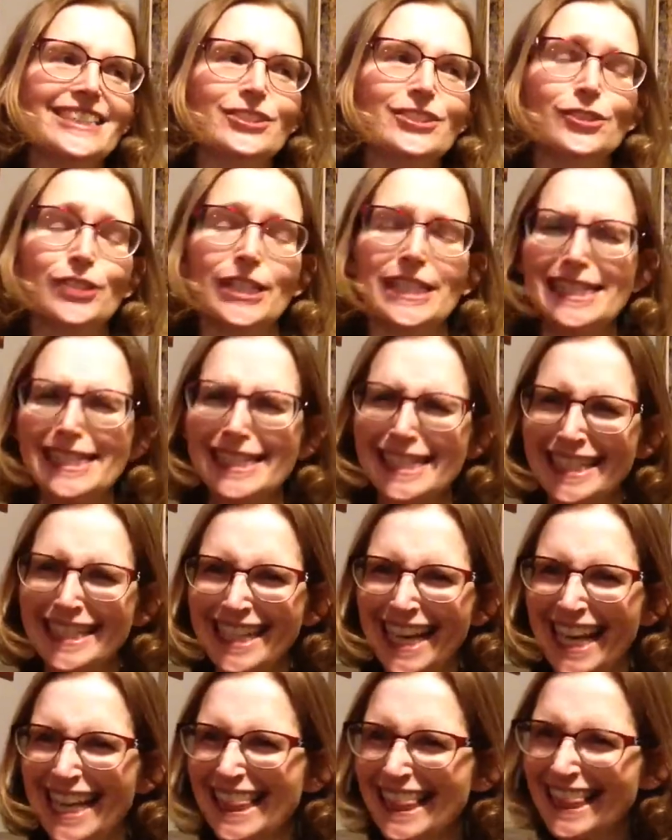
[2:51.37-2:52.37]
Jason,
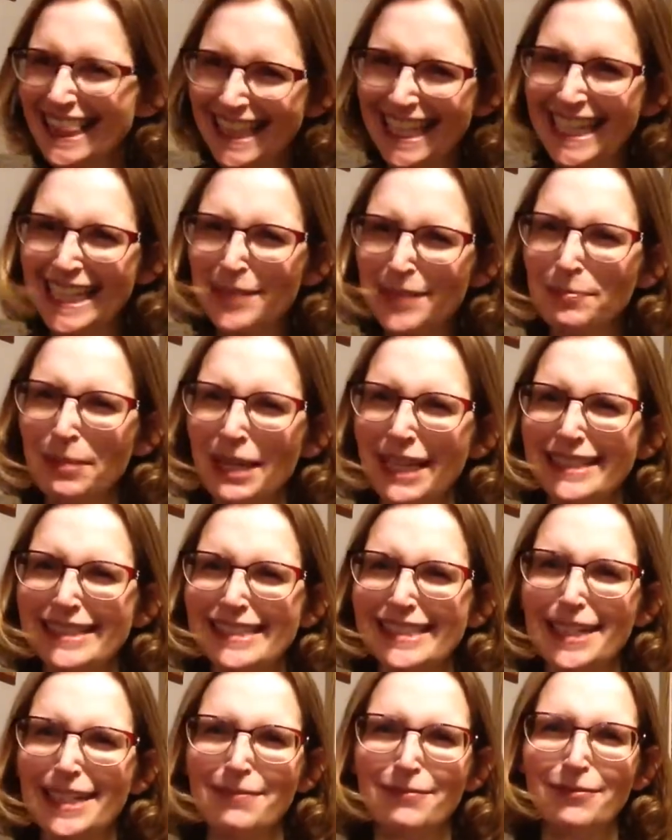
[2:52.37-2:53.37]
I think, picked
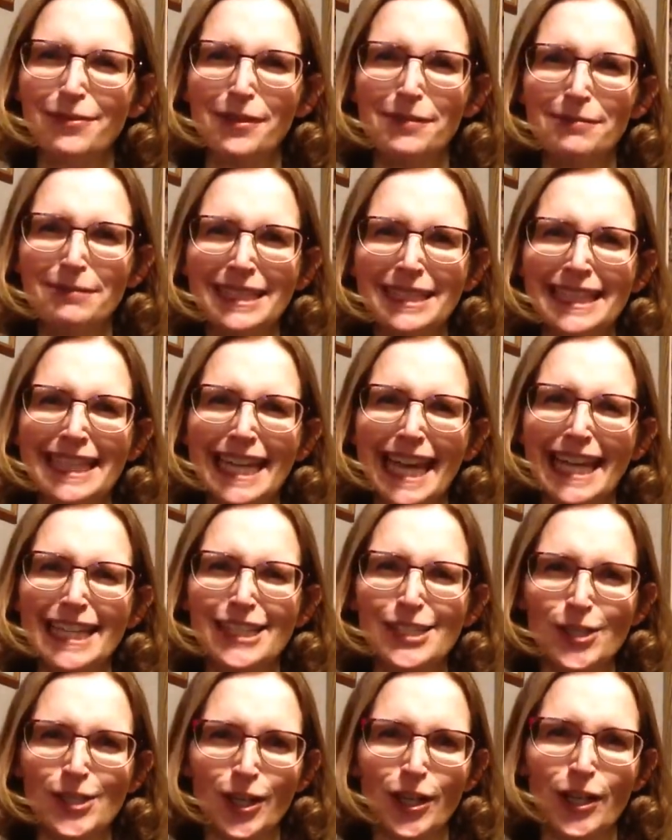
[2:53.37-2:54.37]
it up for me
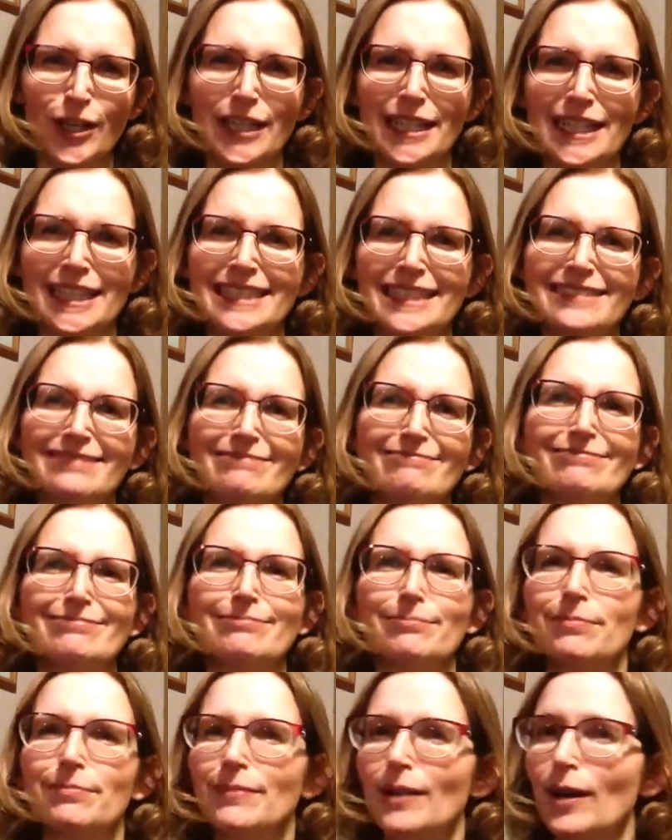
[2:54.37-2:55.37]
at Target
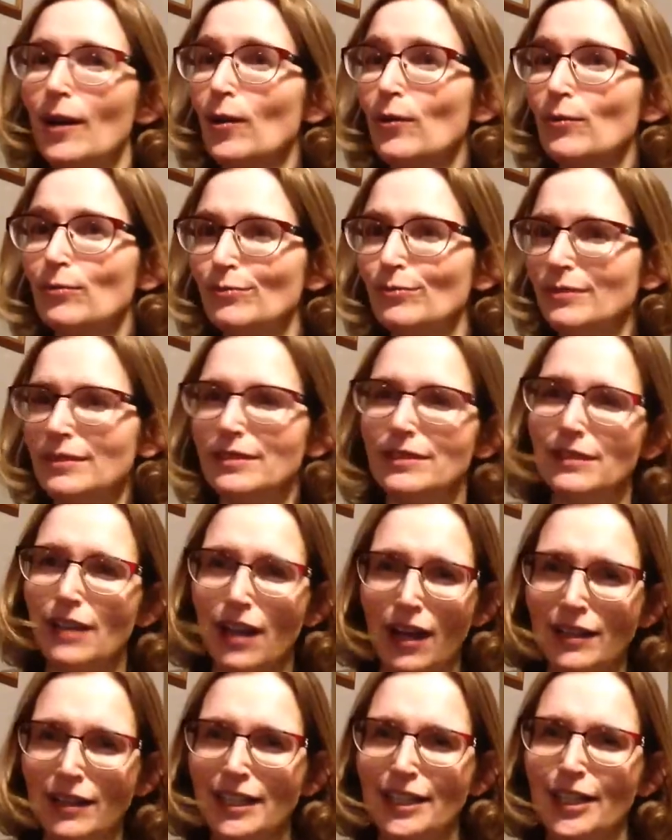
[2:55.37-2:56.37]

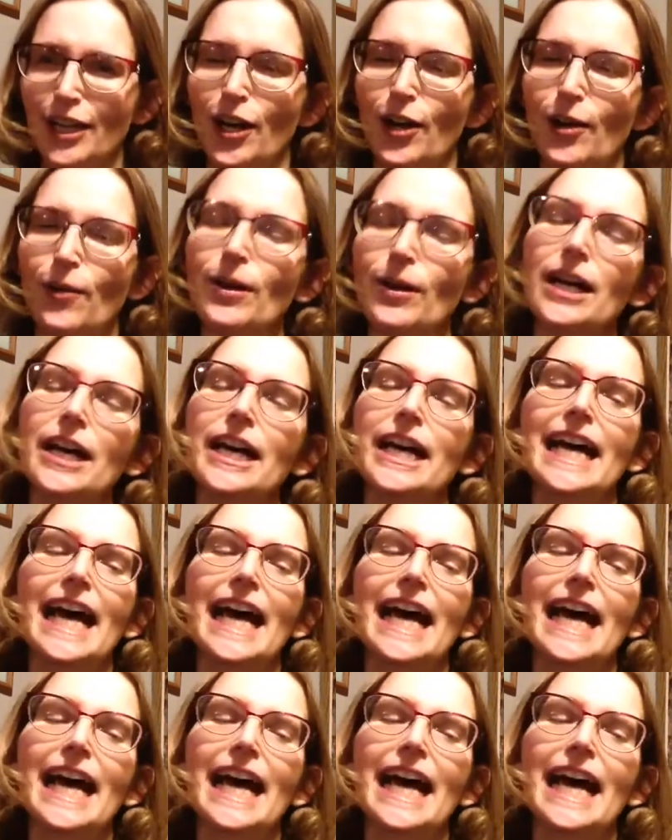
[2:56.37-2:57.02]
long ago.